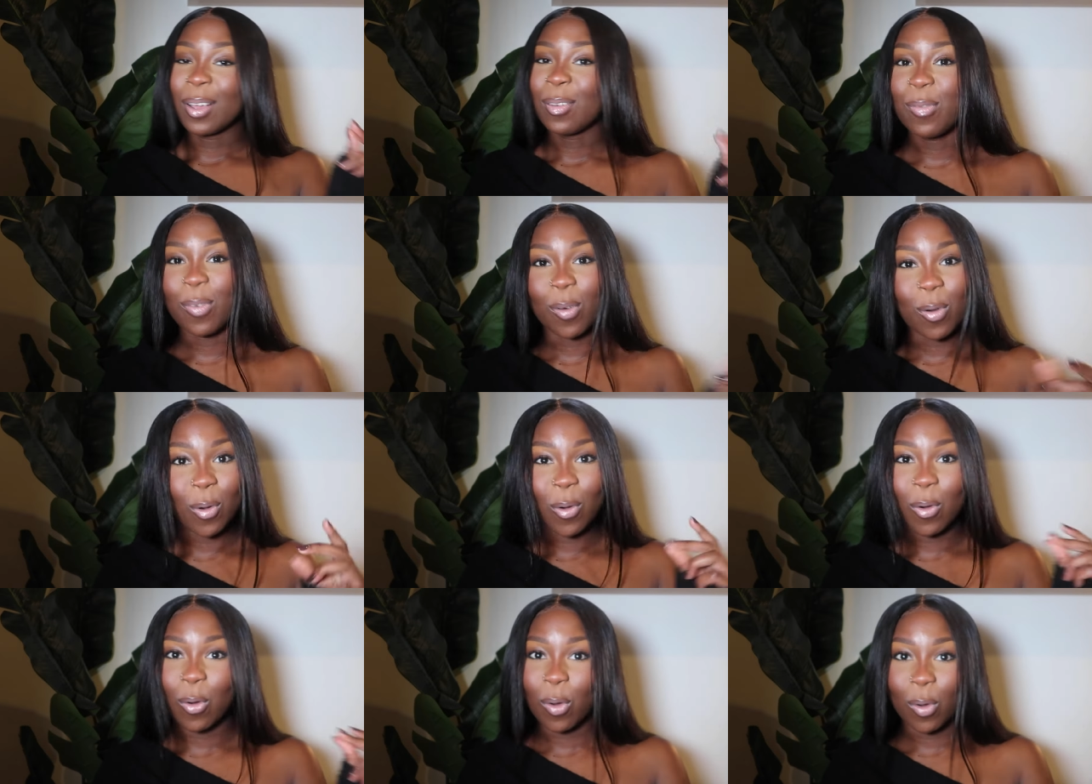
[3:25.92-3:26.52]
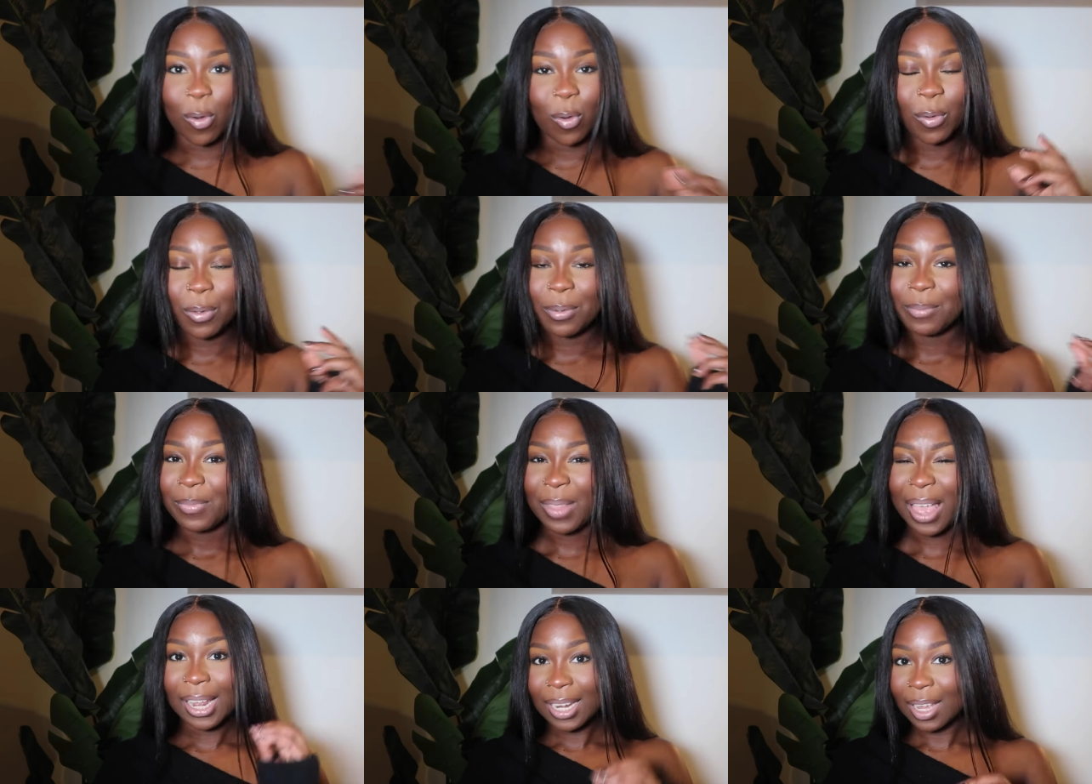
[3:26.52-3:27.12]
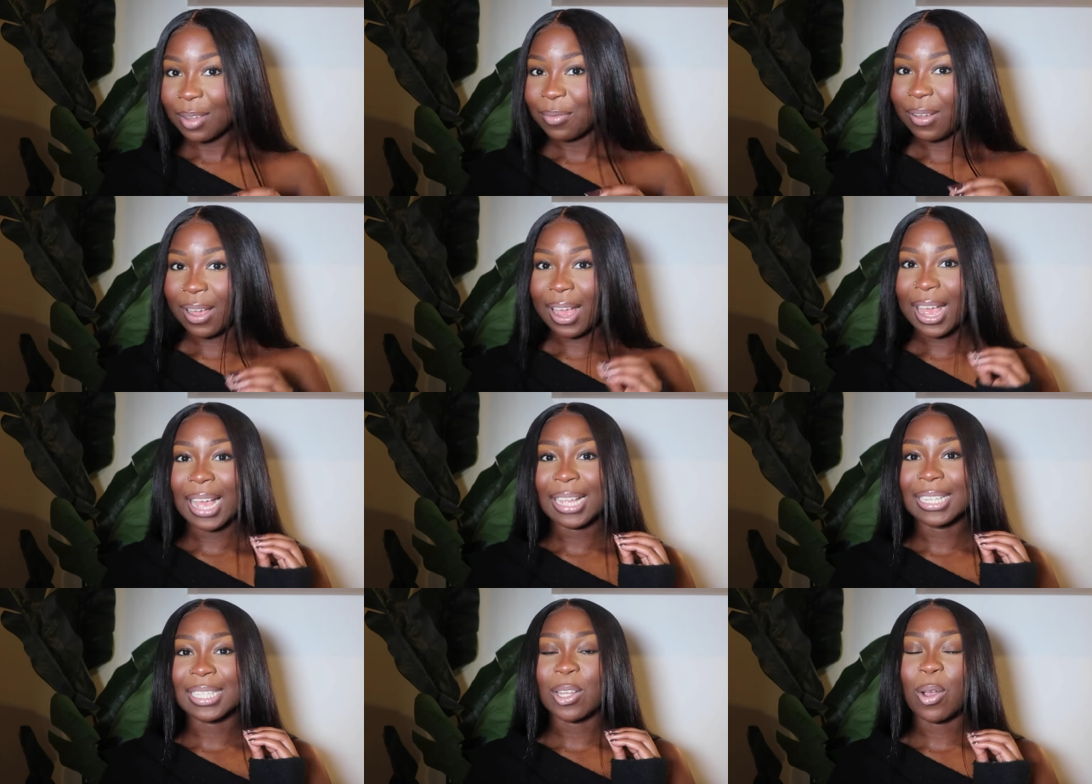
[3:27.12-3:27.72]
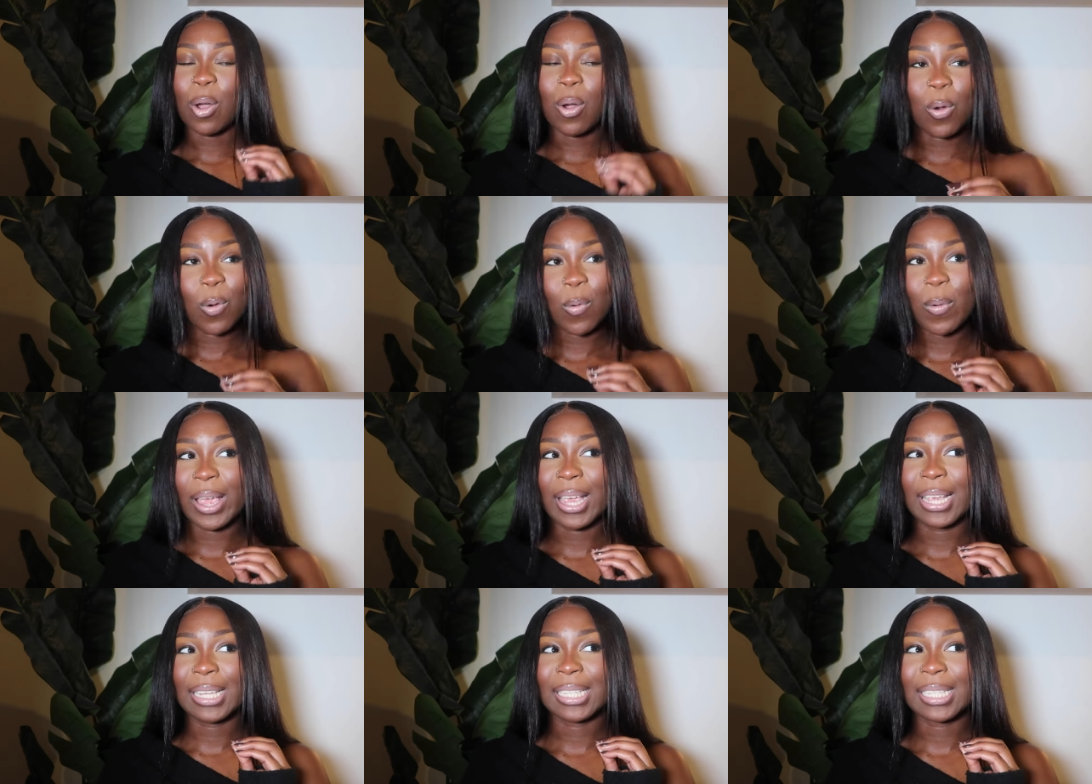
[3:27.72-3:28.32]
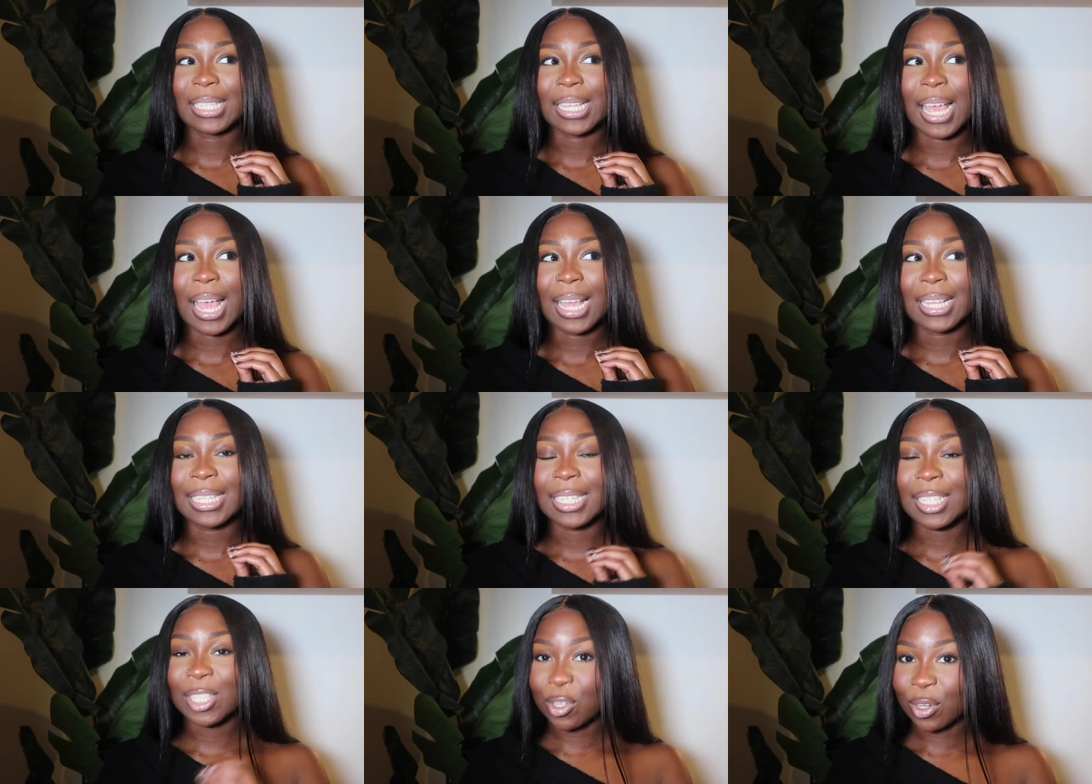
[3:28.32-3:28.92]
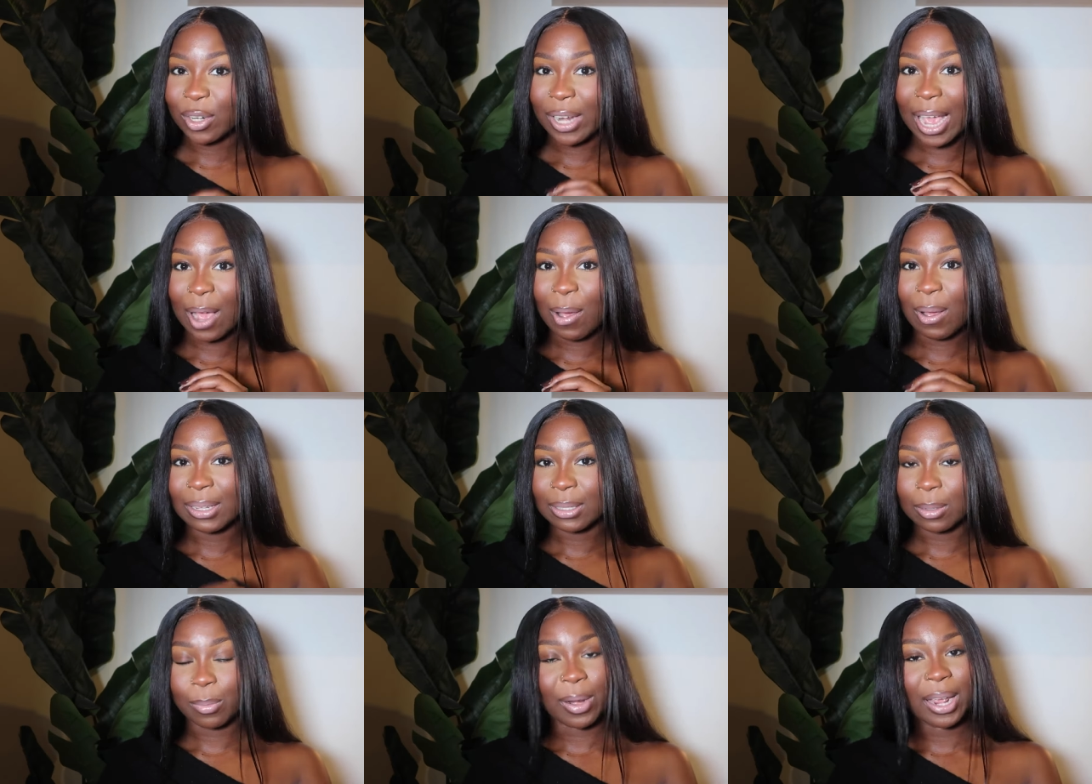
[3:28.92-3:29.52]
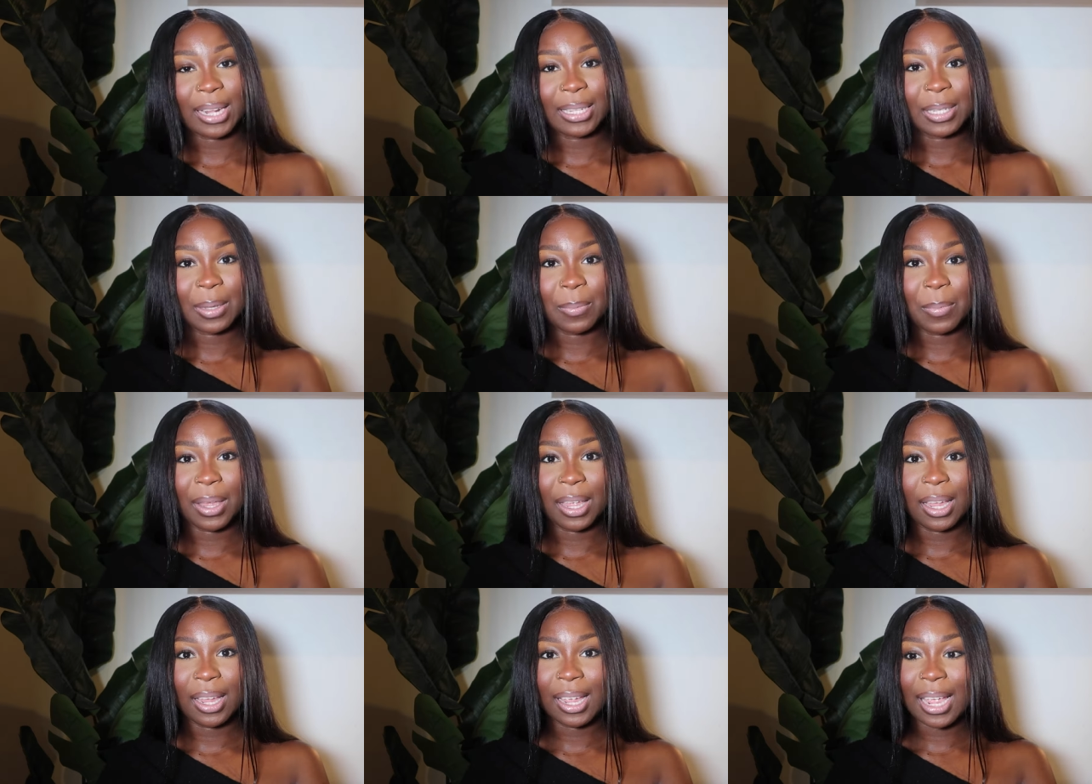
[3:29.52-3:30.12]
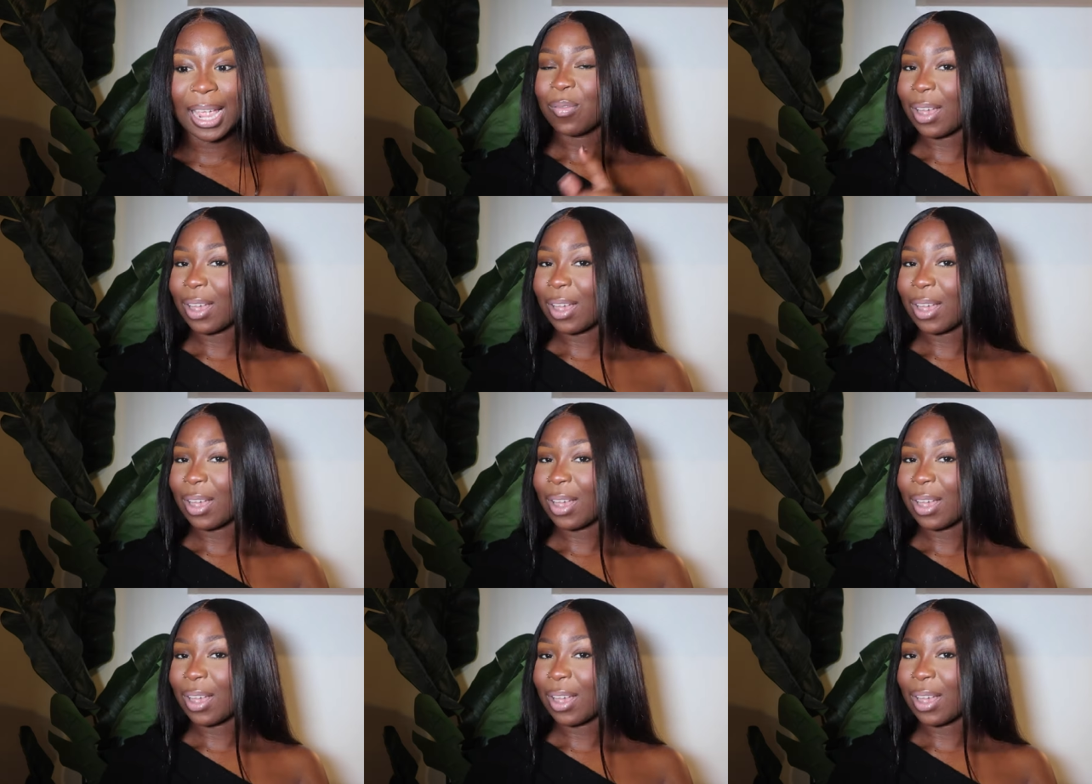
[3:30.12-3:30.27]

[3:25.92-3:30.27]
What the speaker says: for... Hanifa has always stood out as a brand to me.